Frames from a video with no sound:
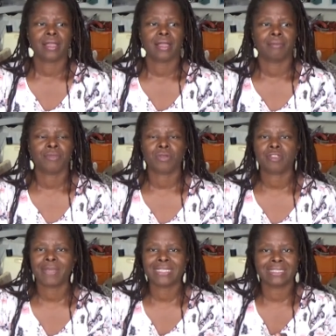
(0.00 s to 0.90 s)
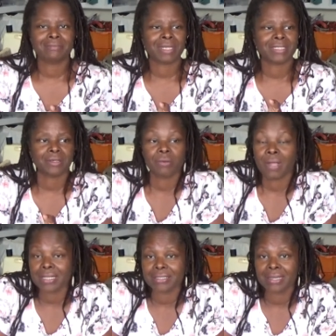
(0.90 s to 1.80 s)
I'm not spending my
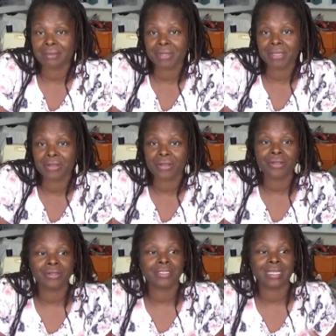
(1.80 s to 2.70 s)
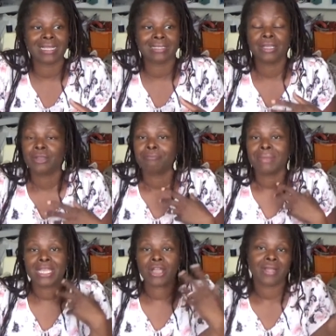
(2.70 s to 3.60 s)
quiet time with God, and
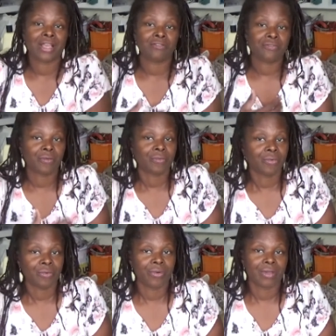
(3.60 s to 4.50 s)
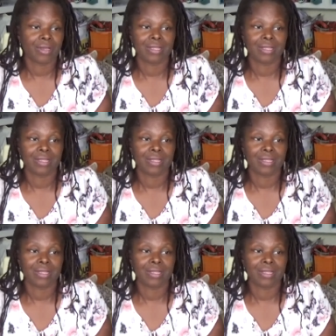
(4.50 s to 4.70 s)
me going out for a walk,